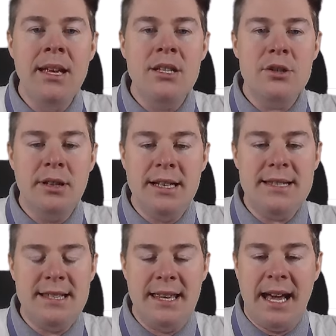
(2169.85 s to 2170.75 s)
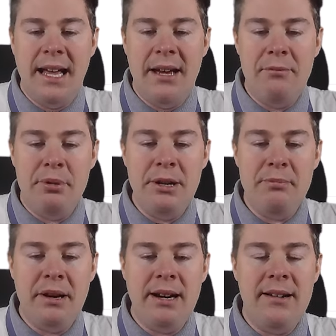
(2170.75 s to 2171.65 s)
So let's see. I have
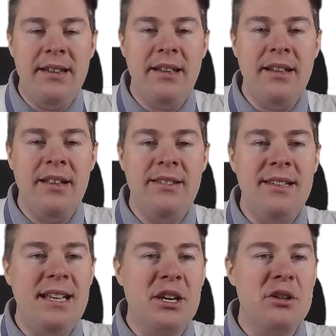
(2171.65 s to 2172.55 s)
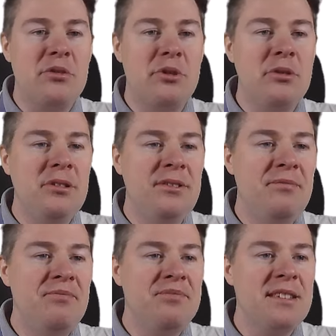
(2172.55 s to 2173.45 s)
prepared the detection rule
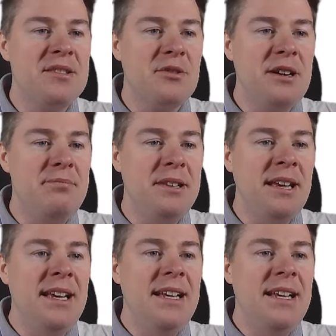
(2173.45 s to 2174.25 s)
script.